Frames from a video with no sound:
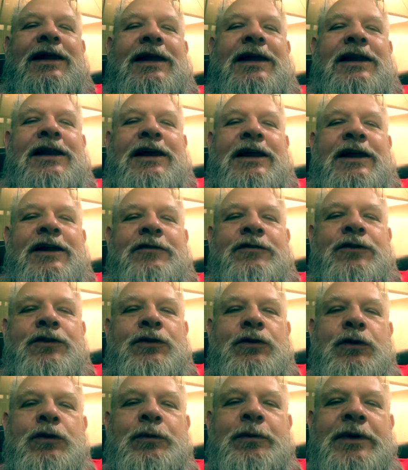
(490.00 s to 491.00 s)
And I have
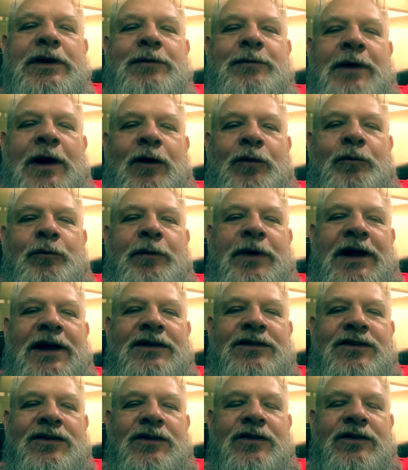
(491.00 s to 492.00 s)
2 big mountain
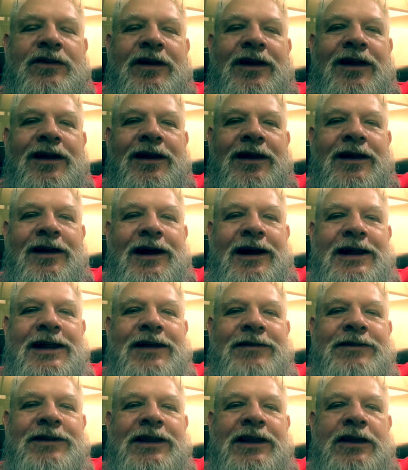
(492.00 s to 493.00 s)
passes I
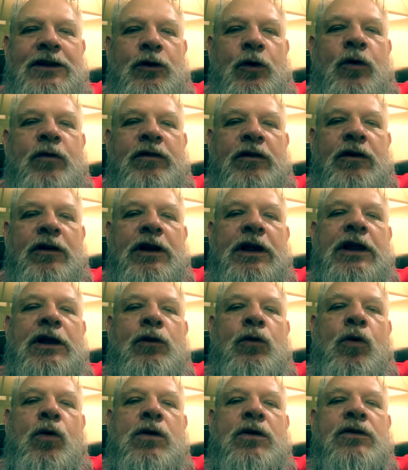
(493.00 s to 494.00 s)
have to get over in
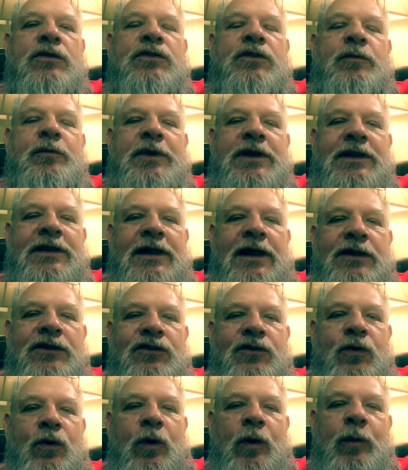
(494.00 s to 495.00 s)
order to beat that
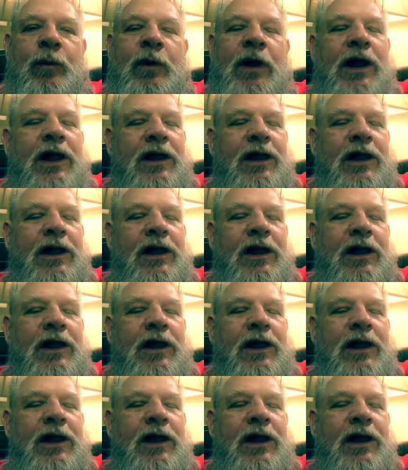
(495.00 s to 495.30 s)
storm.